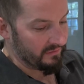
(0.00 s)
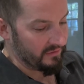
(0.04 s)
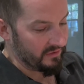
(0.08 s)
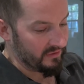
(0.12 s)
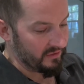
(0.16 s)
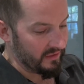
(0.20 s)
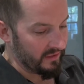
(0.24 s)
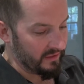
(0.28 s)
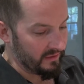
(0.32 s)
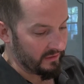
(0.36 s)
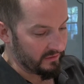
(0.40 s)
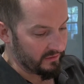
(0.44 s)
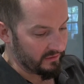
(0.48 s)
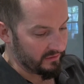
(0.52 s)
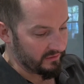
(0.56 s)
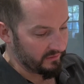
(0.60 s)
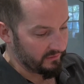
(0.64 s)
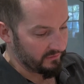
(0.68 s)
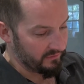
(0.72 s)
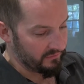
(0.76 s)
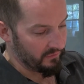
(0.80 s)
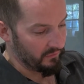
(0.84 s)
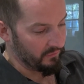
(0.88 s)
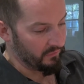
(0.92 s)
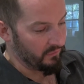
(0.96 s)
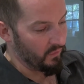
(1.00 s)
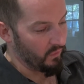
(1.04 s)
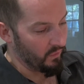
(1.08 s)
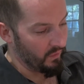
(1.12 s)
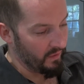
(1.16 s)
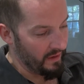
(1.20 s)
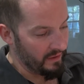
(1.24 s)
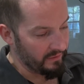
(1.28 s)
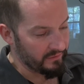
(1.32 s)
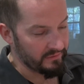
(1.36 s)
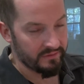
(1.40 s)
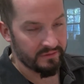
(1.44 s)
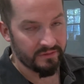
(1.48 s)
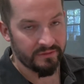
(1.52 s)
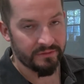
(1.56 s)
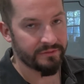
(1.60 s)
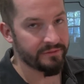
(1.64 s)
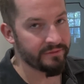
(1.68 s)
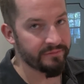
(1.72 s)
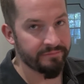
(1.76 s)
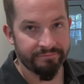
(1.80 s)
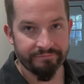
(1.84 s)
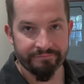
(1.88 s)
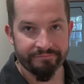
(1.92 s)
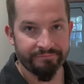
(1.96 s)
cents for 4 ounces.
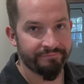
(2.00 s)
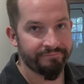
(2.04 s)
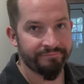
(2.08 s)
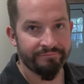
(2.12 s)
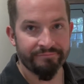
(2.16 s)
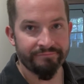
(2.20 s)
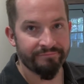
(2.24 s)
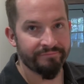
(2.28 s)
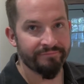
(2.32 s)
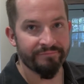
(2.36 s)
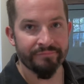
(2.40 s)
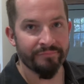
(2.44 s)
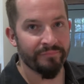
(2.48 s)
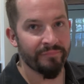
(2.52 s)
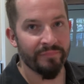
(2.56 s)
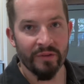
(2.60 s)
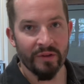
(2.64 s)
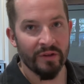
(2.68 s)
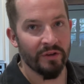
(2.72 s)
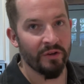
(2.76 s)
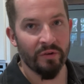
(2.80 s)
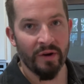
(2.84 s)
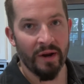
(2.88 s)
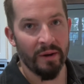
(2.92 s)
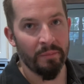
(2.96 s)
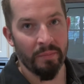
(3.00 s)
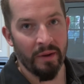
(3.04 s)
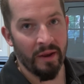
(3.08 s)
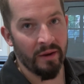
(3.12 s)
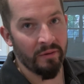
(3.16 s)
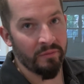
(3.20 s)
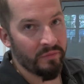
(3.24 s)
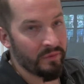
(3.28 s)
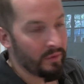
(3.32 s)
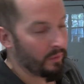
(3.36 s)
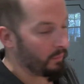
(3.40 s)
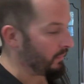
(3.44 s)
Great bang for your